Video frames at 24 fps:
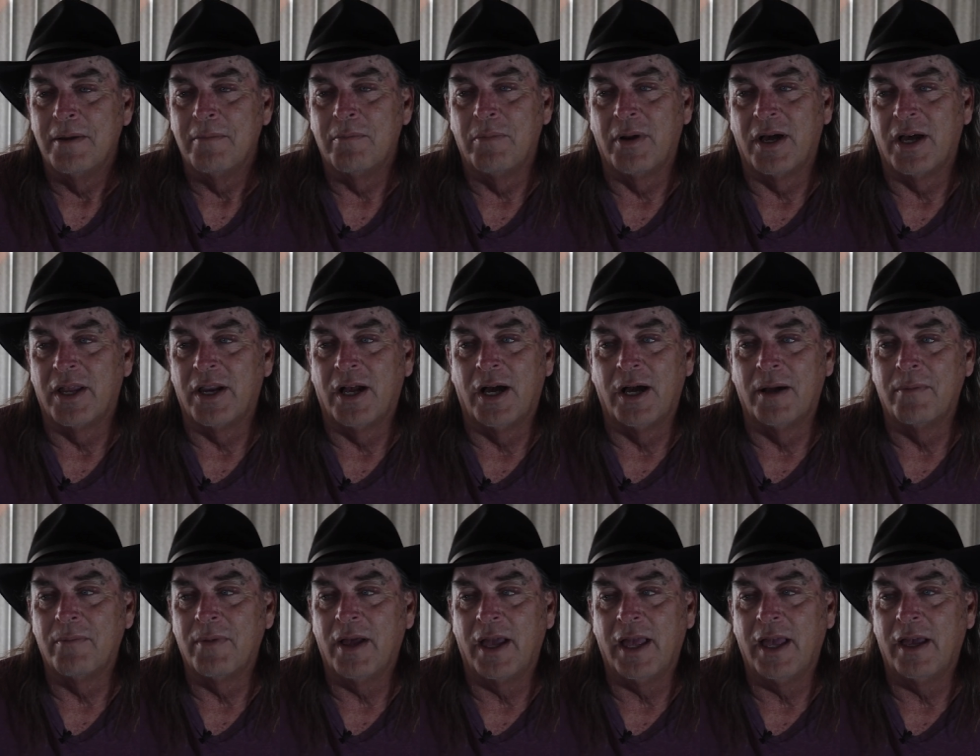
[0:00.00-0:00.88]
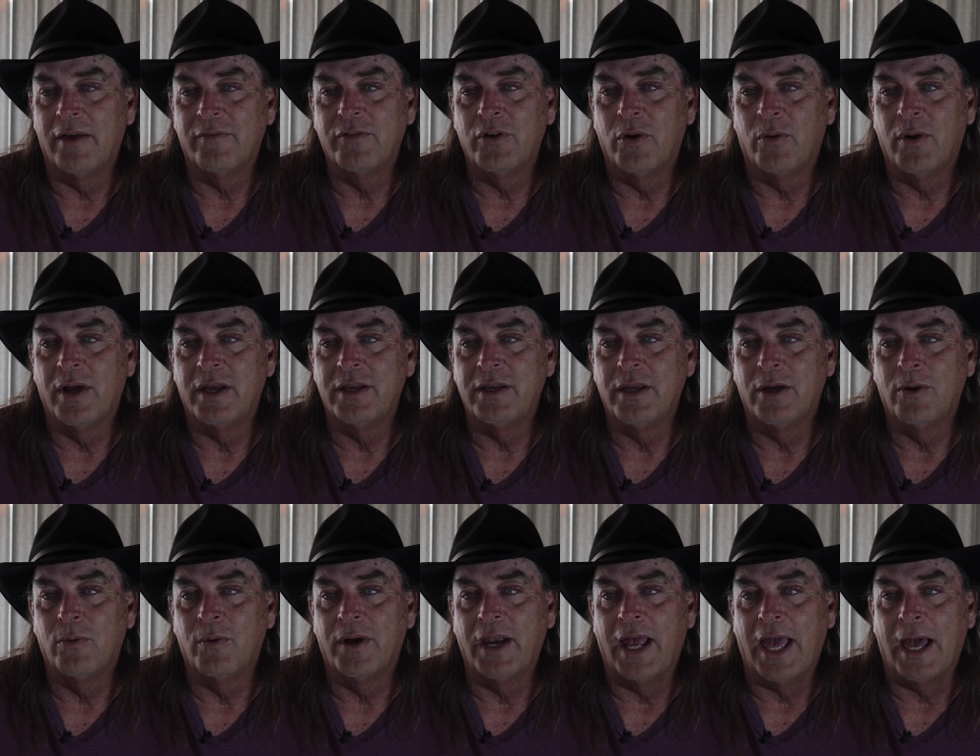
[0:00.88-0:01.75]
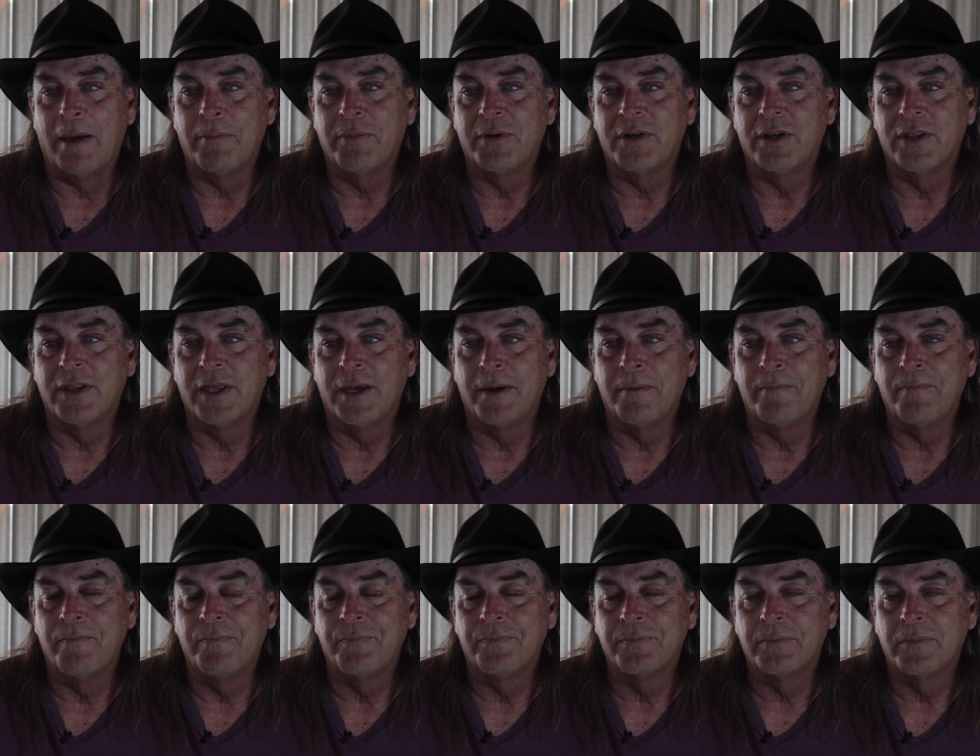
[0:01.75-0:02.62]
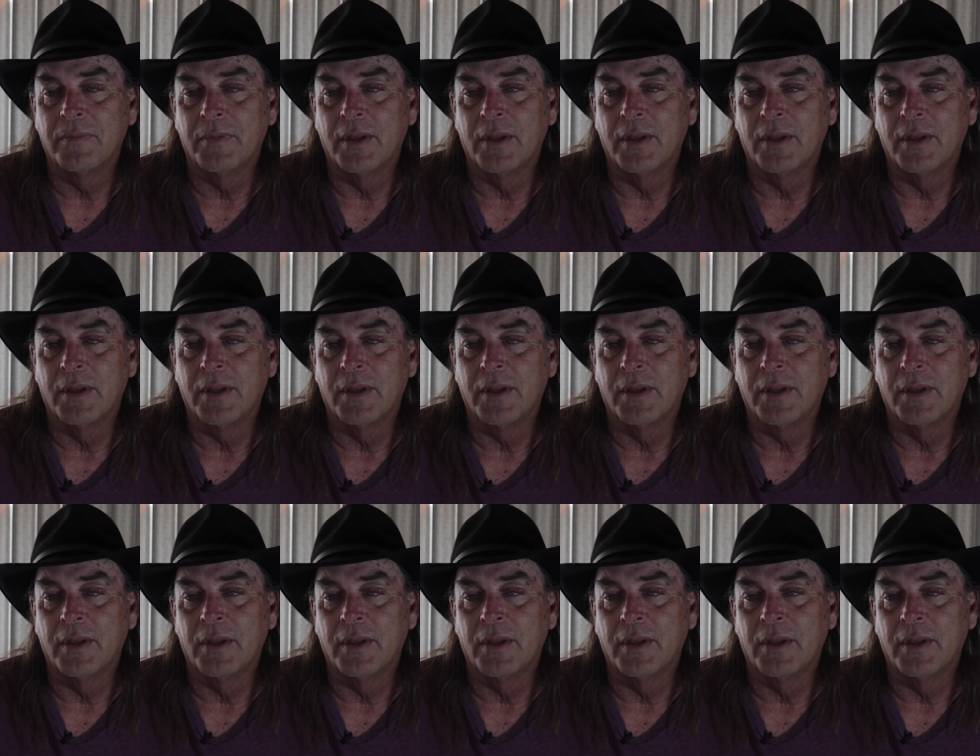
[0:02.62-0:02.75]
But I have no idea what happened to them.